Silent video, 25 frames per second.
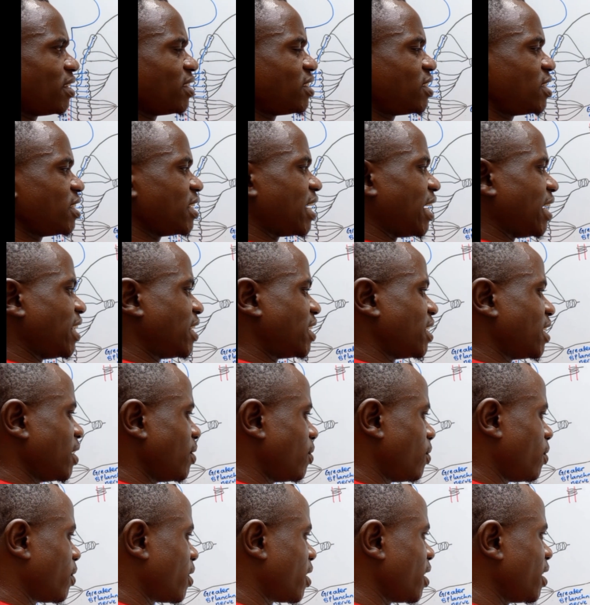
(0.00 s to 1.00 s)
GIT.
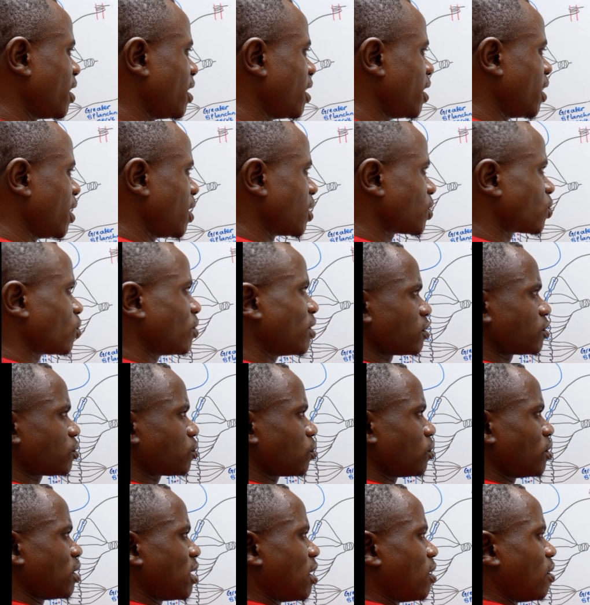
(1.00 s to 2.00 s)
Okay, so
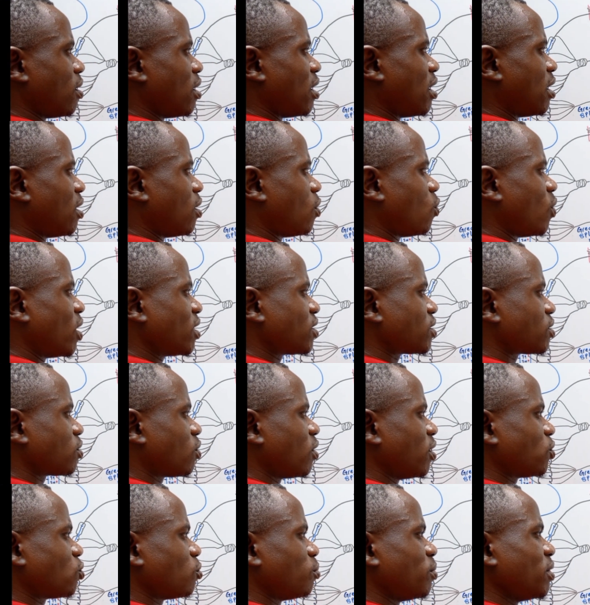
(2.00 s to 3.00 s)
now what's
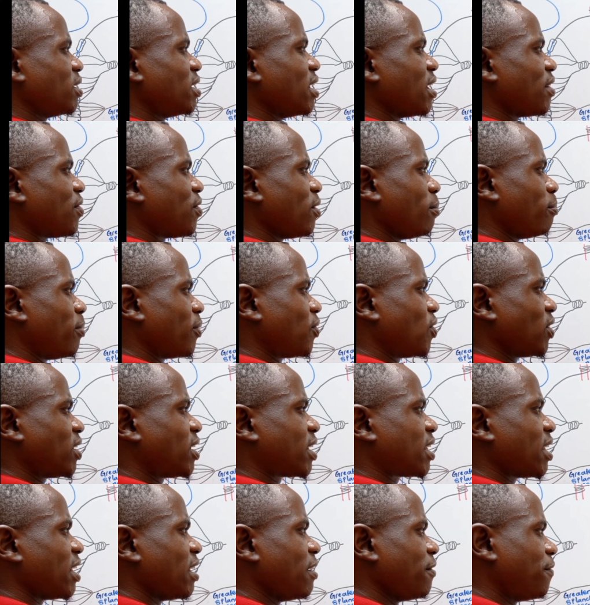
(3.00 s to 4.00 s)
going to be the sympathetic
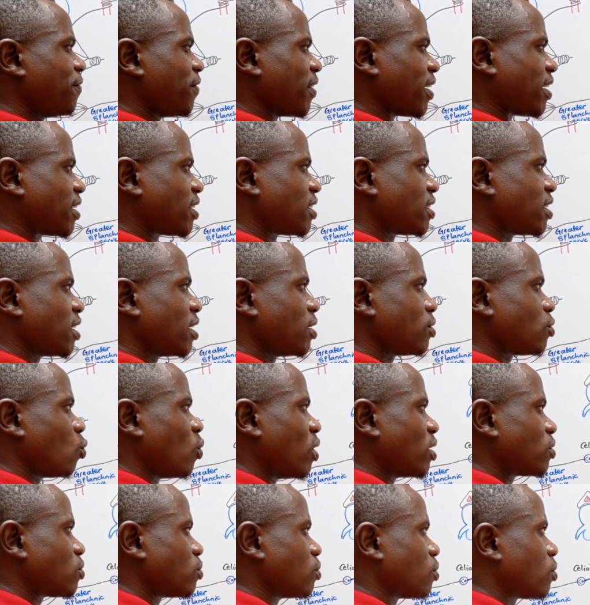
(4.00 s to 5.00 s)
effect to
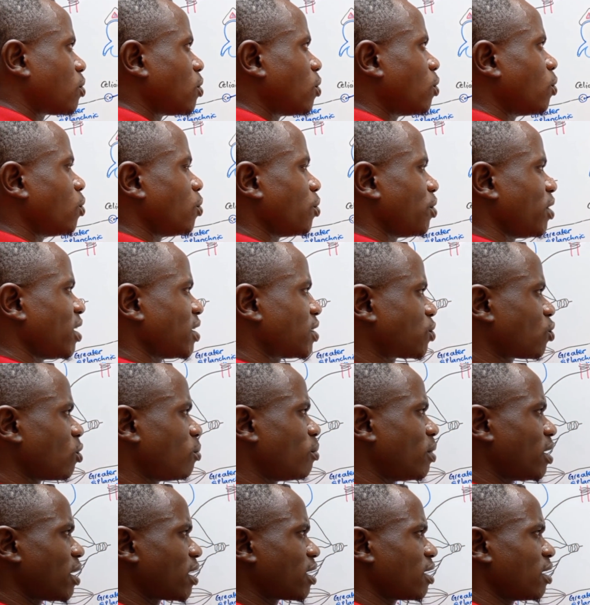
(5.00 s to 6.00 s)
what we call the
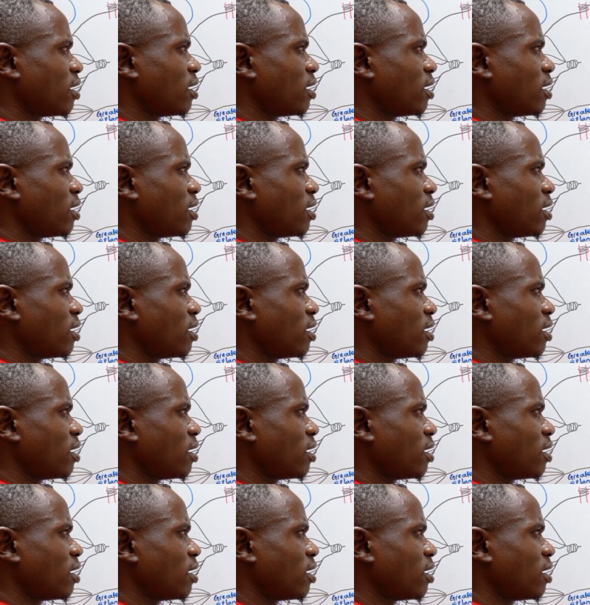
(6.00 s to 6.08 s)
stomach?